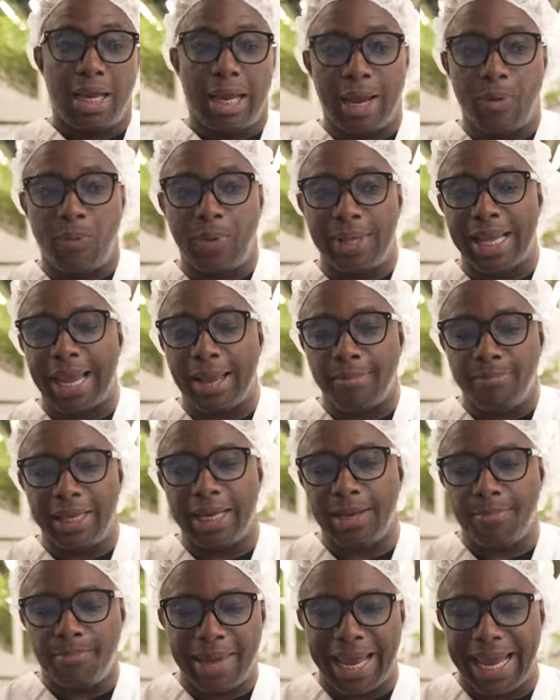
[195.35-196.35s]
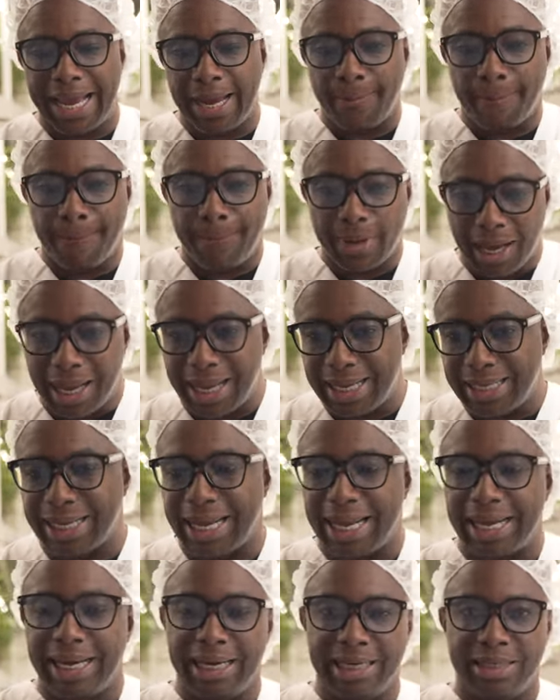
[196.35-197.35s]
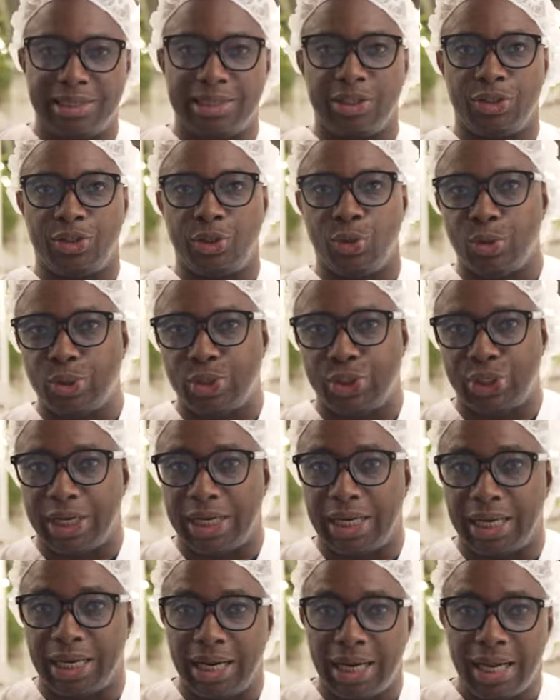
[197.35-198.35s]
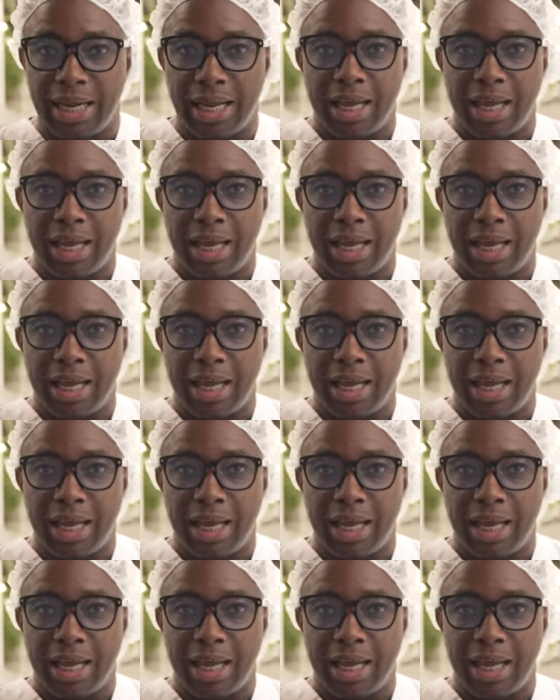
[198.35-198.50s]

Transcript: And when that big bank bought that institution,